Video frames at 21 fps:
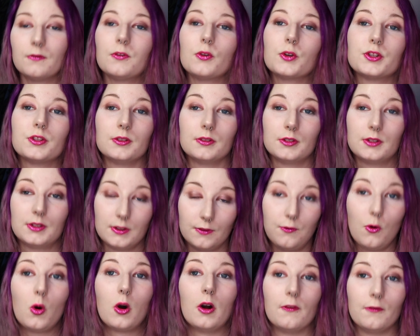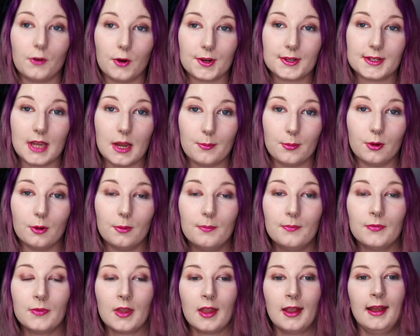For Sephora, for example.
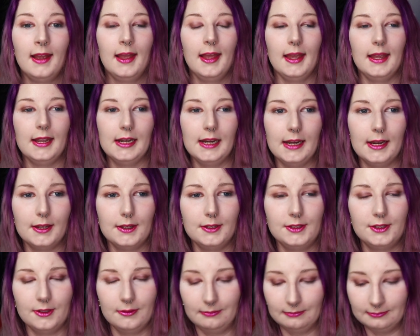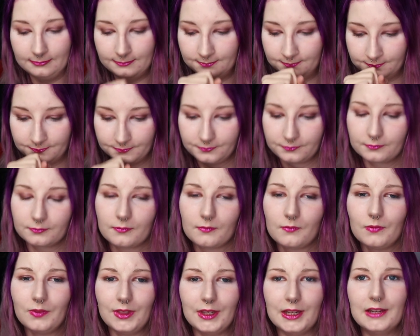And
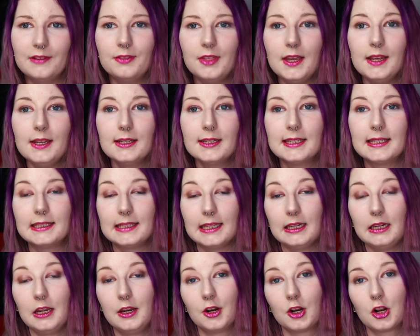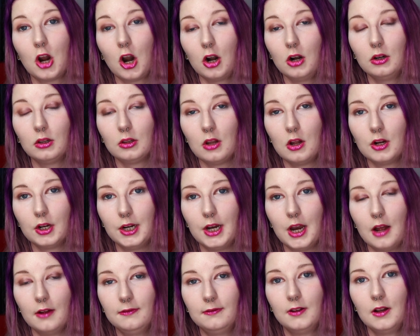if things sit in a cart long
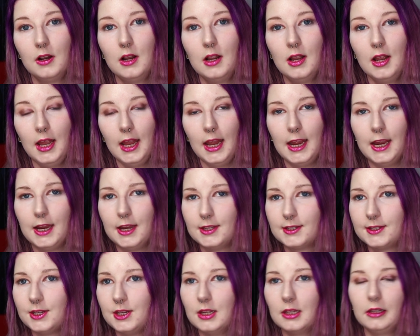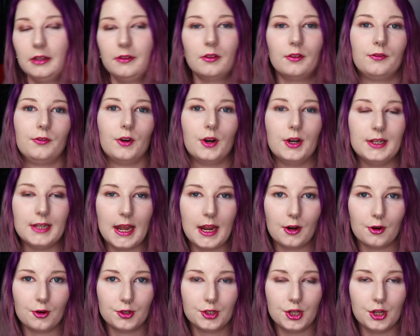enough, and say you leave it for a
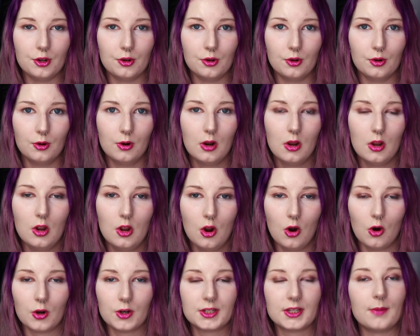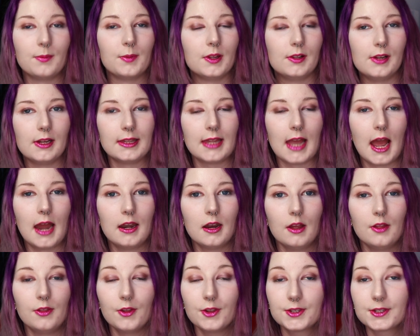day or two, or something like that,
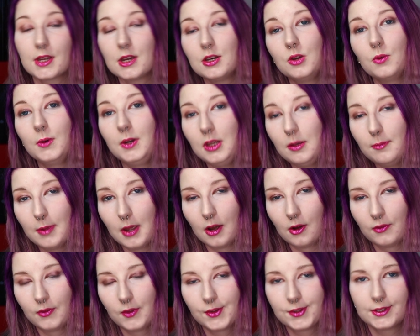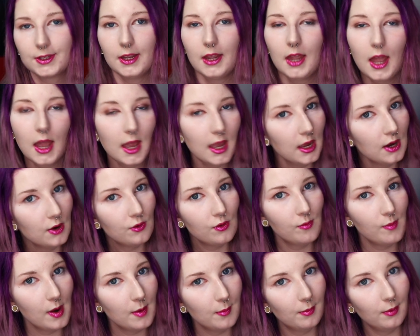they'll send you an email and they'll say, hey,
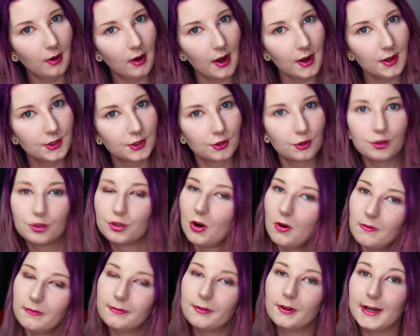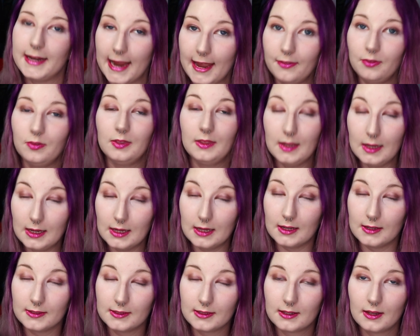remember us, or don't forget
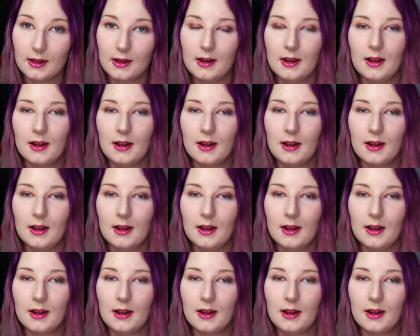these.